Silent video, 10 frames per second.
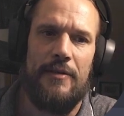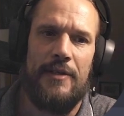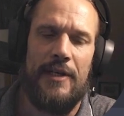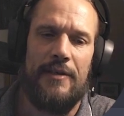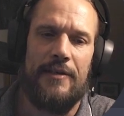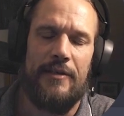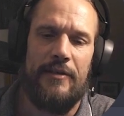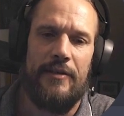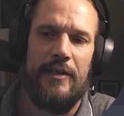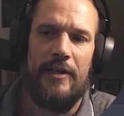
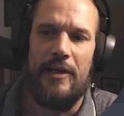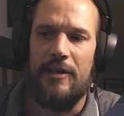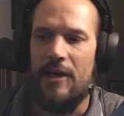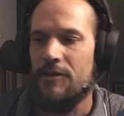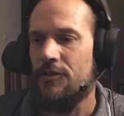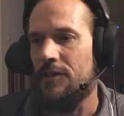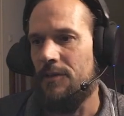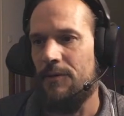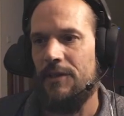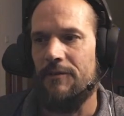And I asked
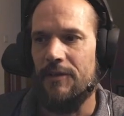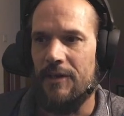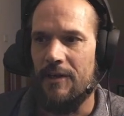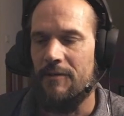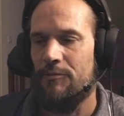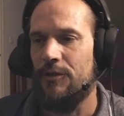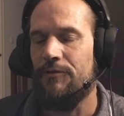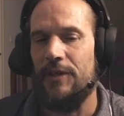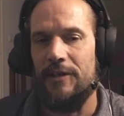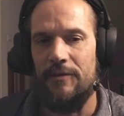ChatGPT that I
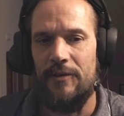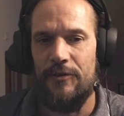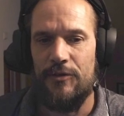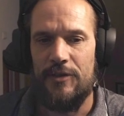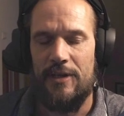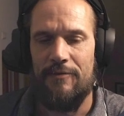prefer just